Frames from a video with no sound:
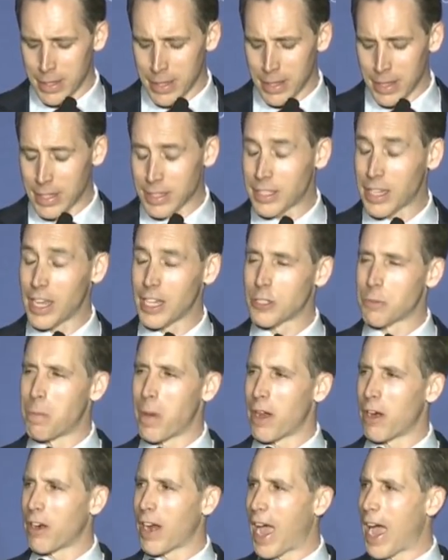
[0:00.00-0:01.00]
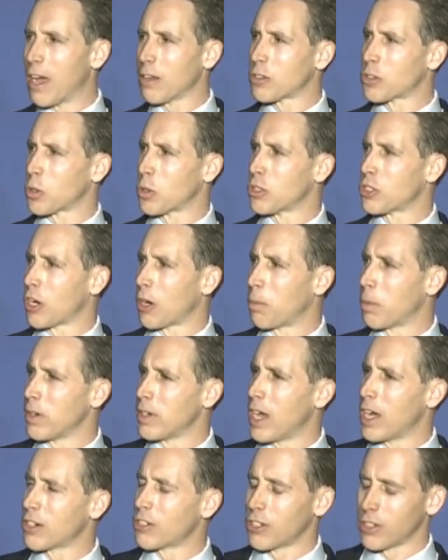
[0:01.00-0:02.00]
They say it's better to outsource our
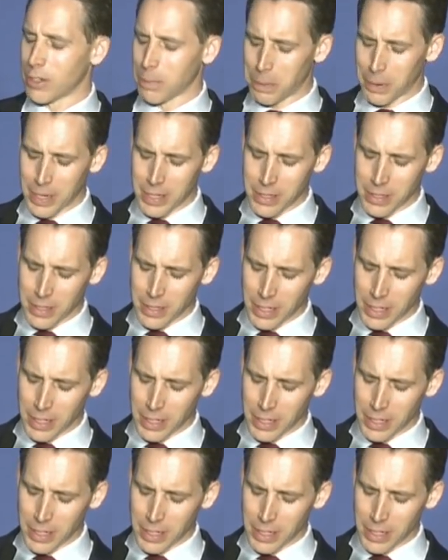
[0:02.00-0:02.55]
production to places